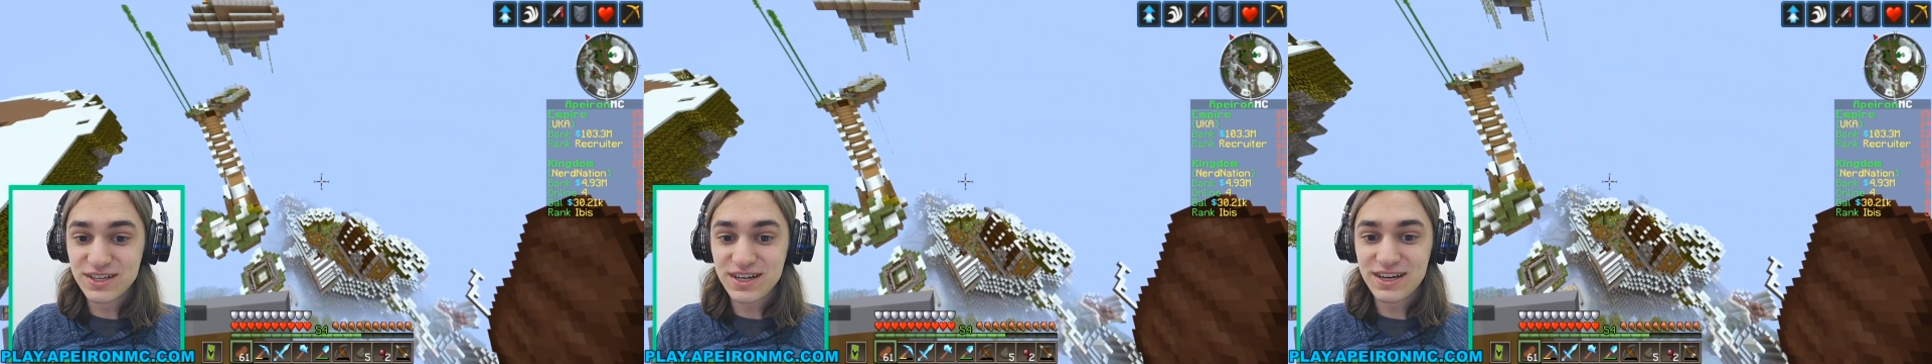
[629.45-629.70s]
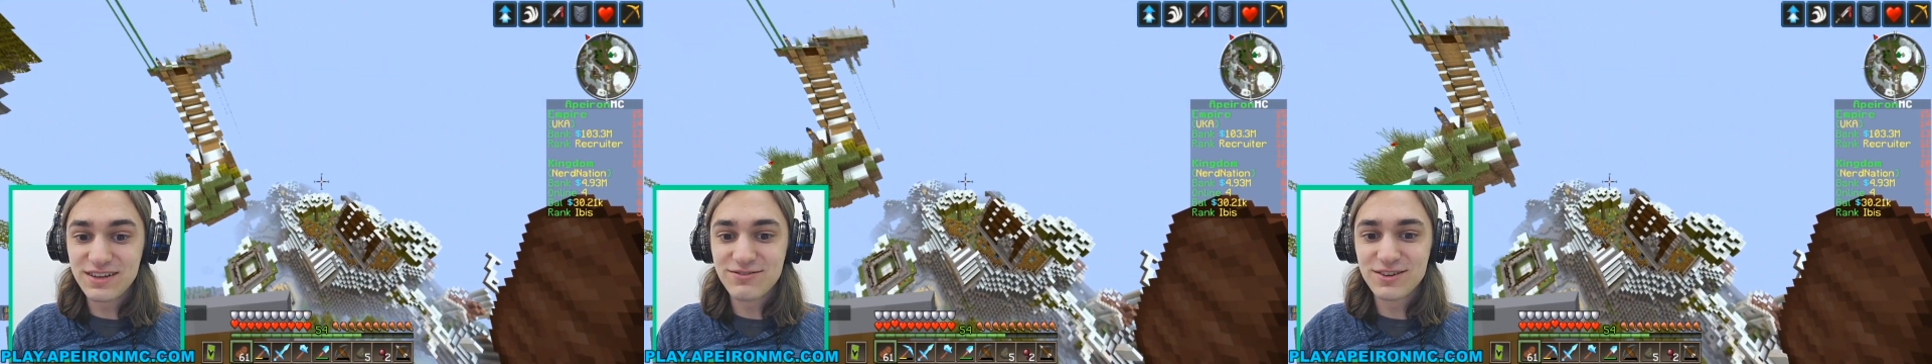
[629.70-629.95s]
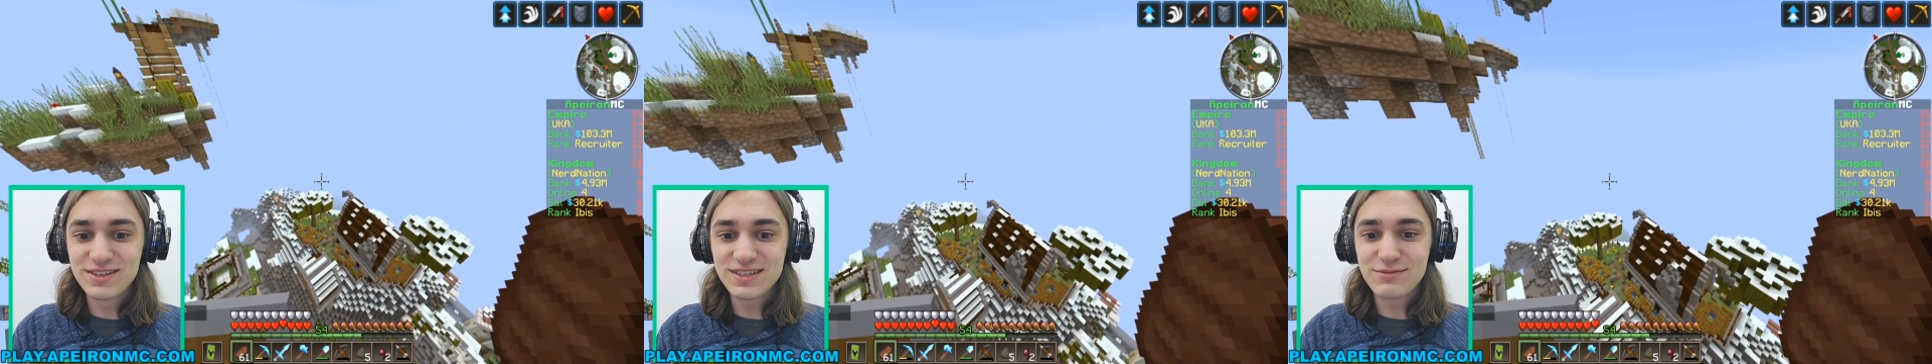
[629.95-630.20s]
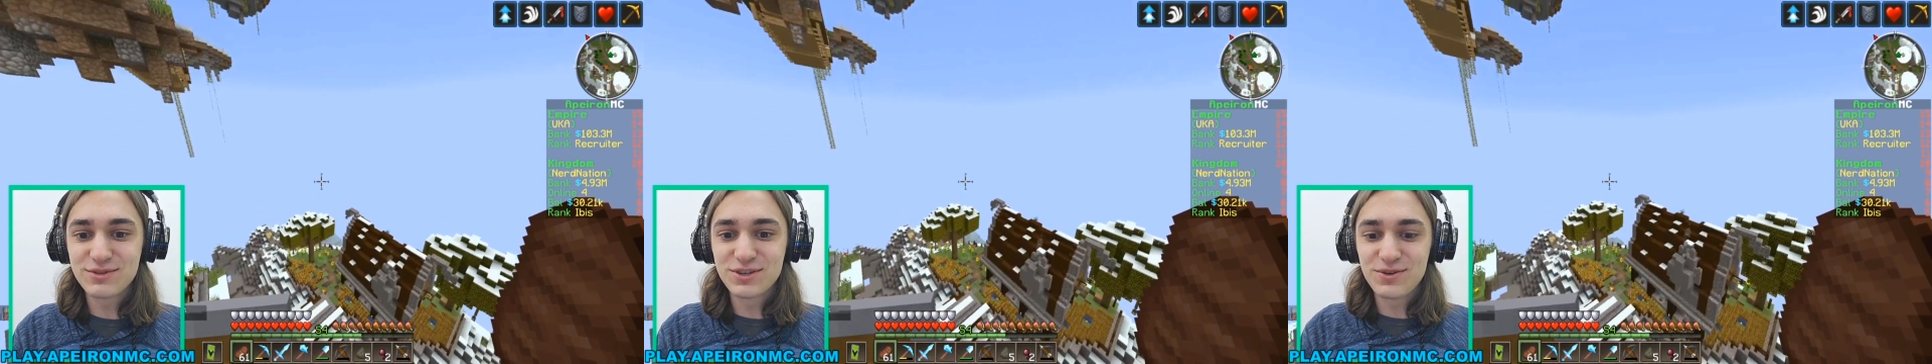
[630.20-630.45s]
cut it for this
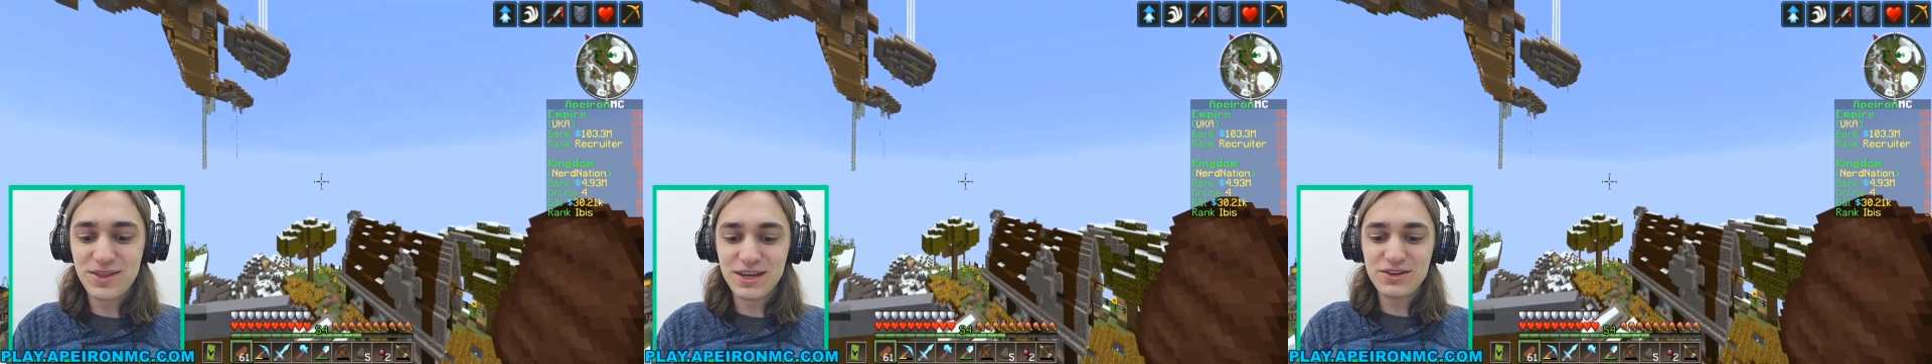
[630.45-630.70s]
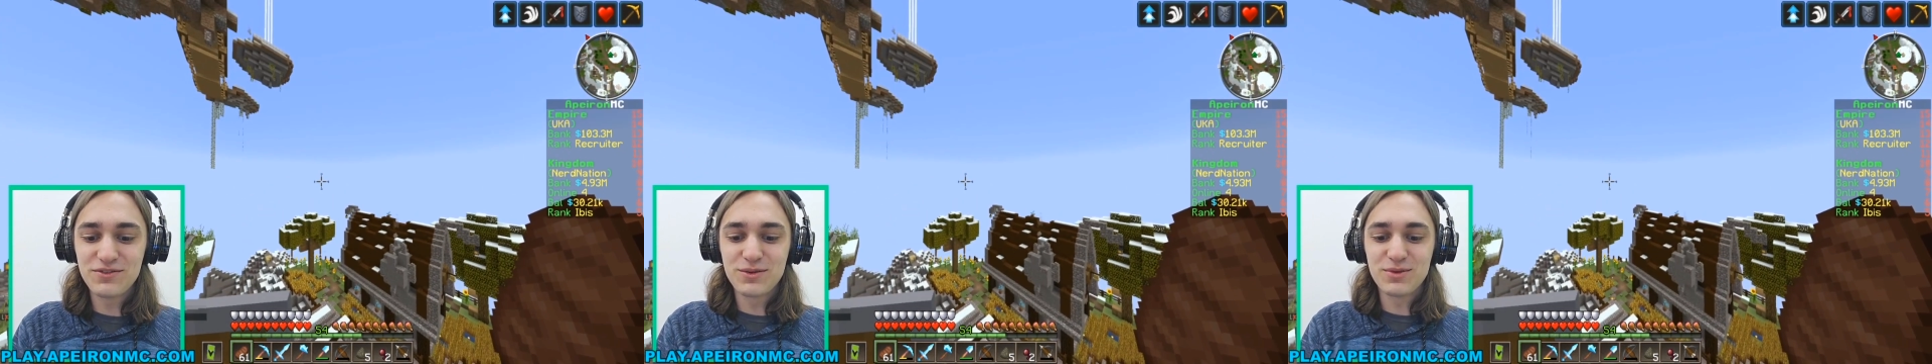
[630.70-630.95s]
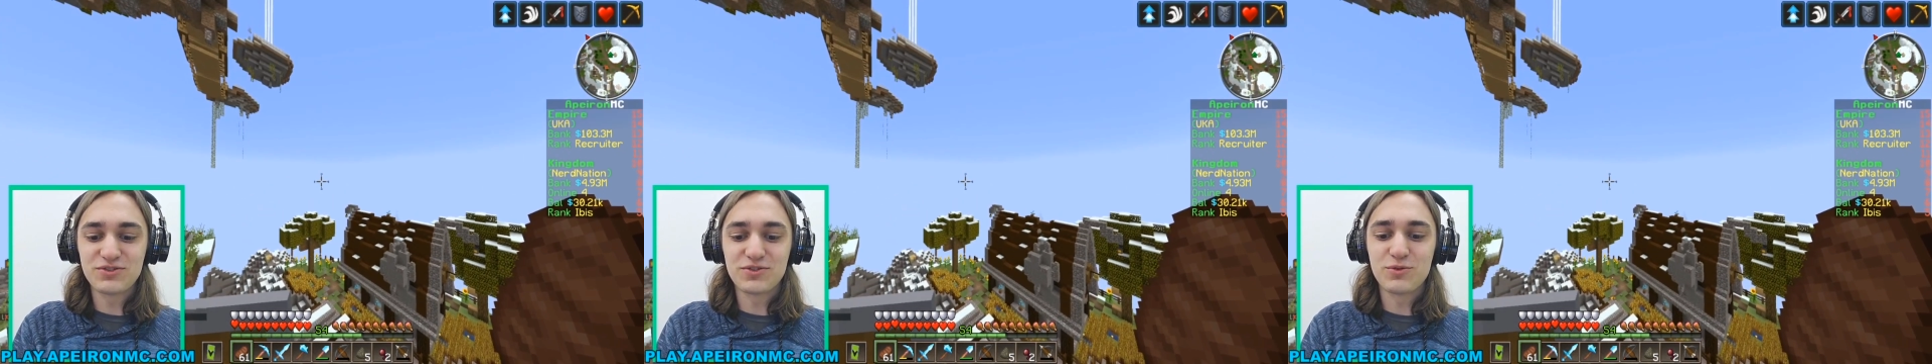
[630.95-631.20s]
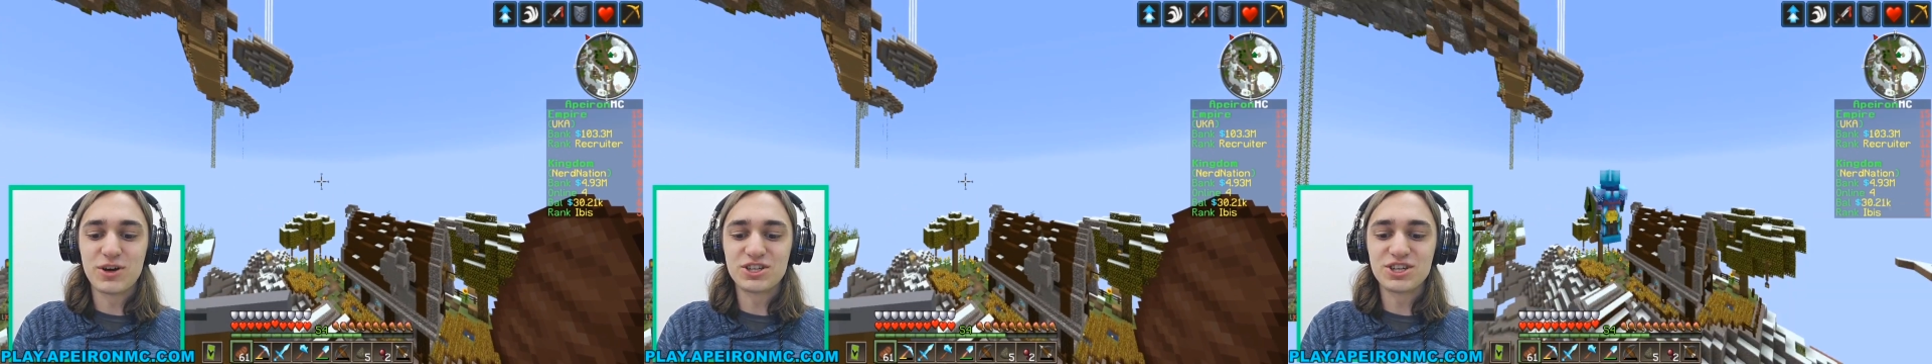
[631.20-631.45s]
episode. Thank you very much for
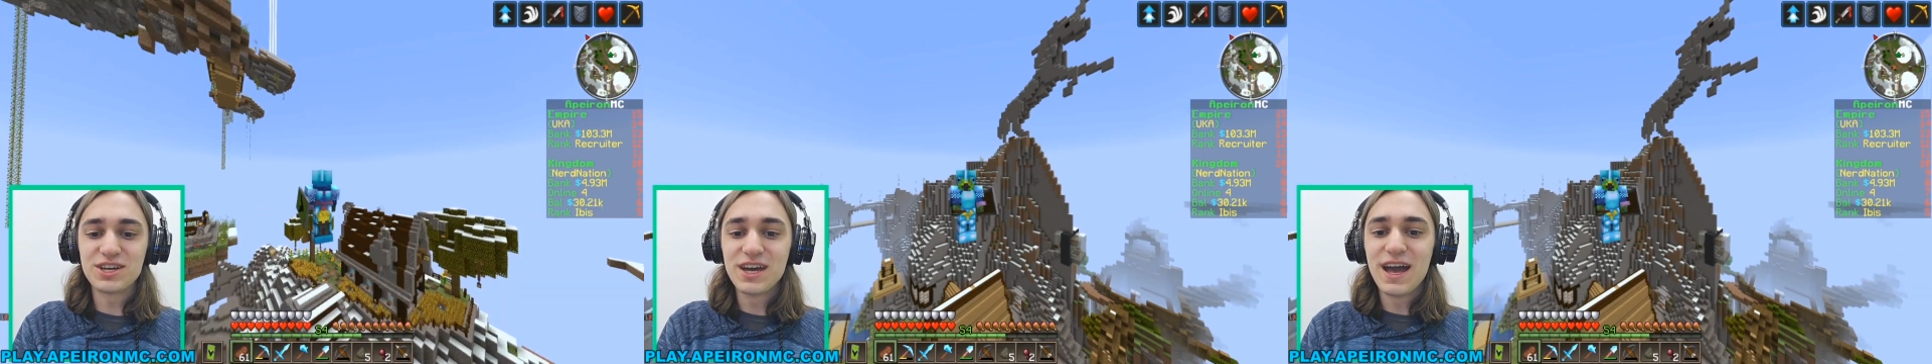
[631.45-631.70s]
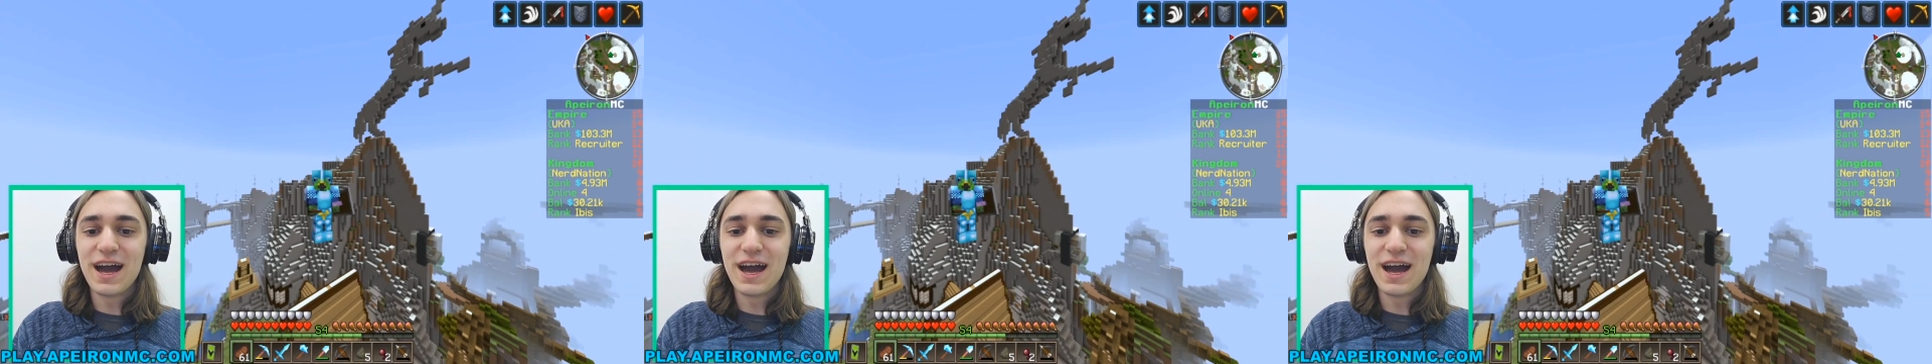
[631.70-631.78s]
watching.